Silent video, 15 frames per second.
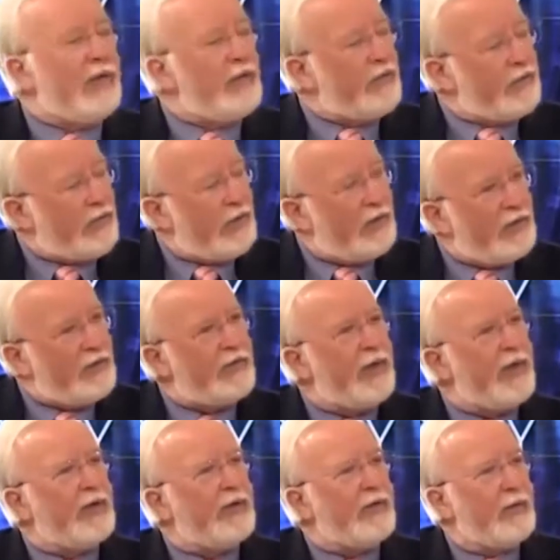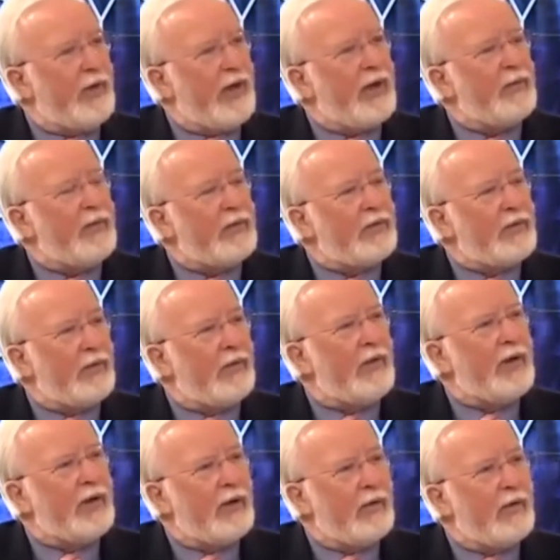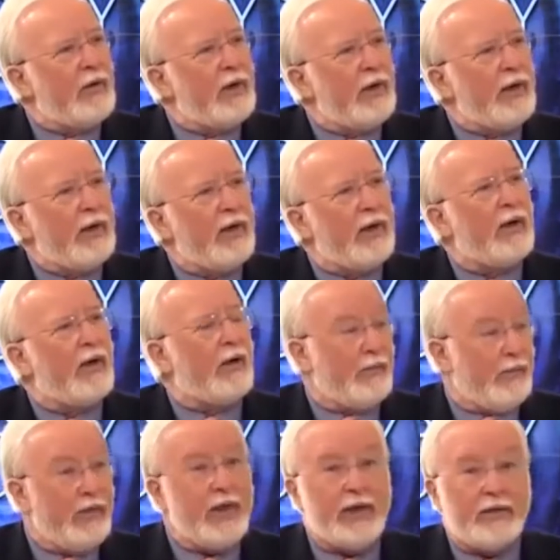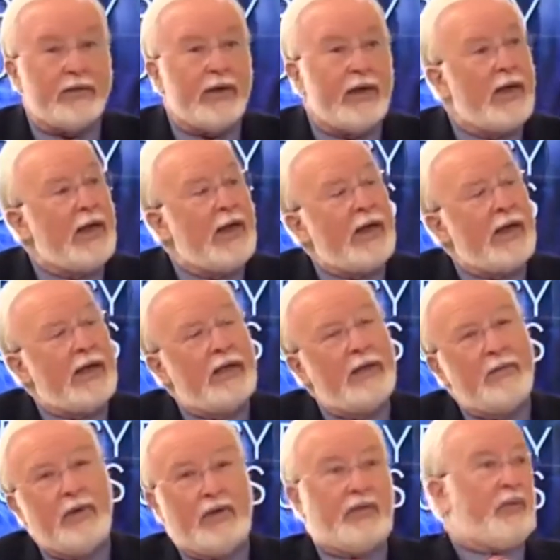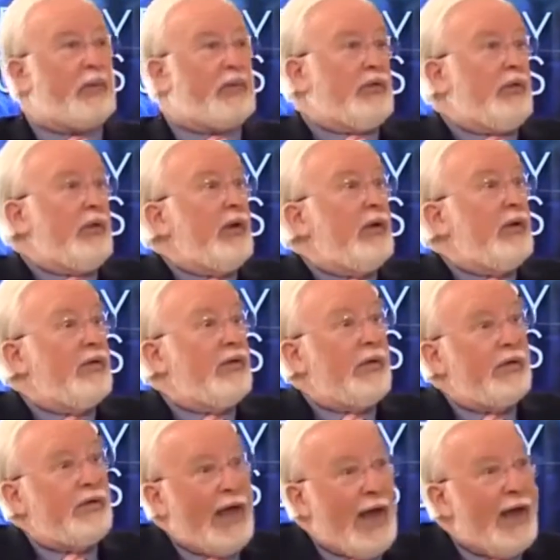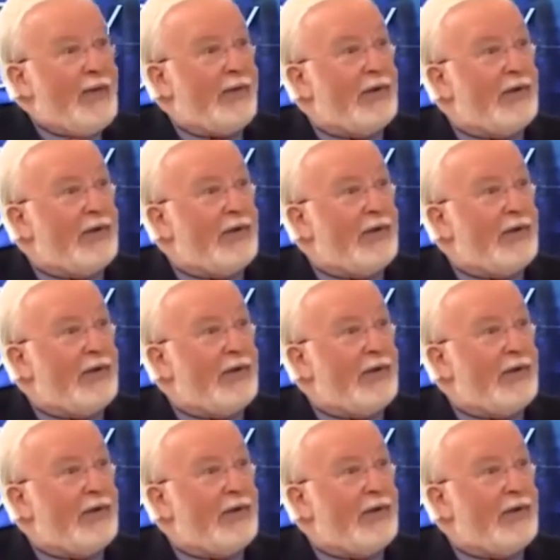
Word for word: enhances our understanding of the Bible to a great degree, and our faith, because we're seeing these things